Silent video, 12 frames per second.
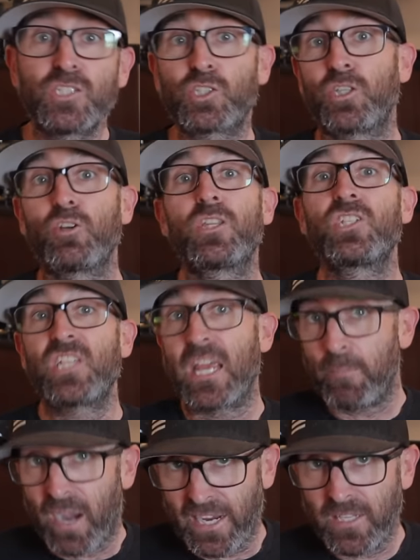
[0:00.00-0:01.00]
so they're the
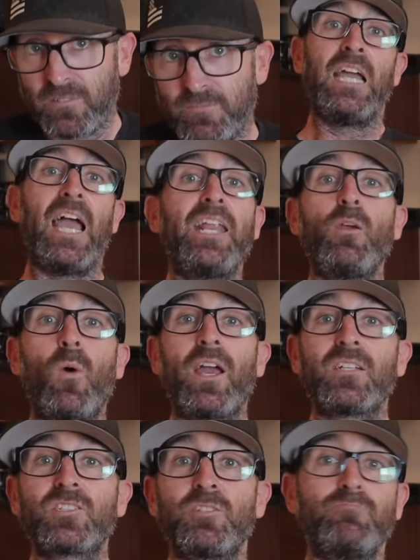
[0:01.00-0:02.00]
same height.
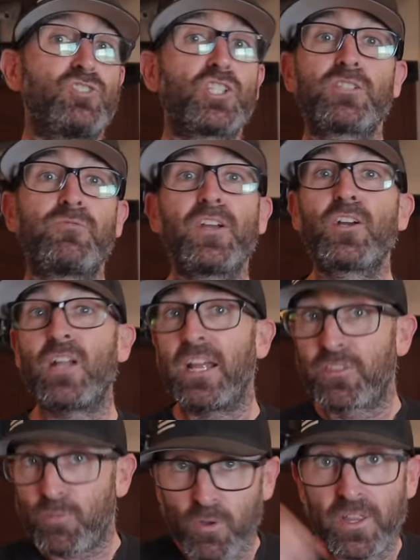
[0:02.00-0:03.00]
Anyways, just figured
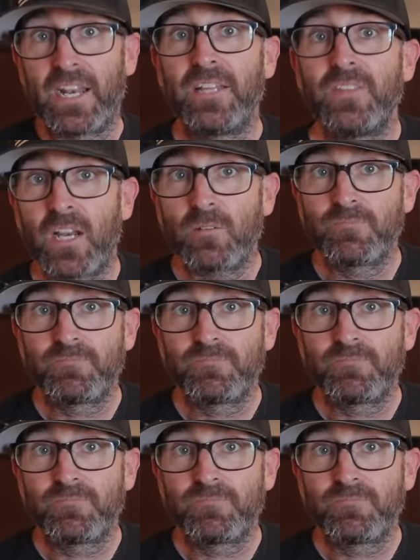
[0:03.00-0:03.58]
I'd throw that in there.